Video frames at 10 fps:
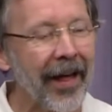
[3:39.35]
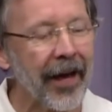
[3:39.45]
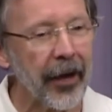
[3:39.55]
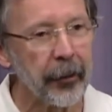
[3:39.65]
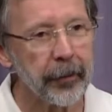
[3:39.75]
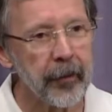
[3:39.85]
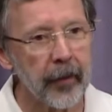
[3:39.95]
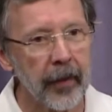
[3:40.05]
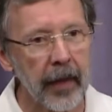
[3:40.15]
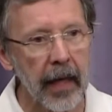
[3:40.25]
um,
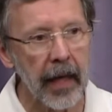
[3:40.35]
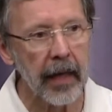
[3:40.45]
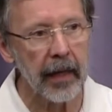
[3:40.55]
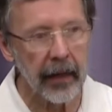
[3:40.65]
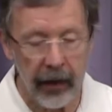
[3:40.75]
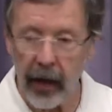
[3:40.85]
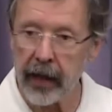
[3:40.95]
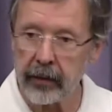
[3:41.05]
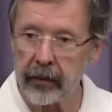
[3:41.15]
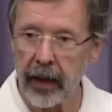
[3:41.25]
And, and then
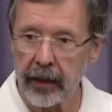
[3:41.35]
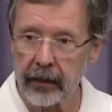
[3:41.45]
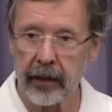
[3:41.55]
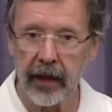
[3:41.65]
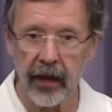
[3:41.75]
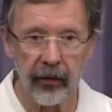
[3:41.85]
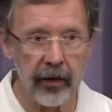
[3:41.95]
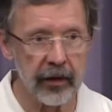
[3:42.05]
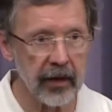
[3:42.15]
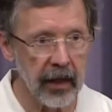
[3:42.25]
I, I carefully
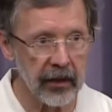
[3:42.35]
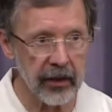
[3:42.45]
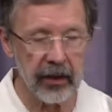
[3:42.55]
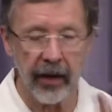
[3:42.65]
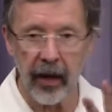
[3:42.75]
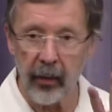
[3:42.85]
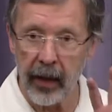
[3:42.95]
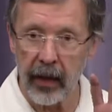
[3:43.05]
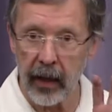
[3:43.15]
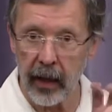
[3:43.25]
digitized this, and then I
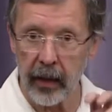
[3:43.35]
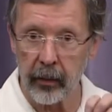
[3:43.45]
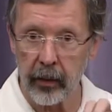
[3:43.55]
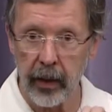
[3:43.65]
made a,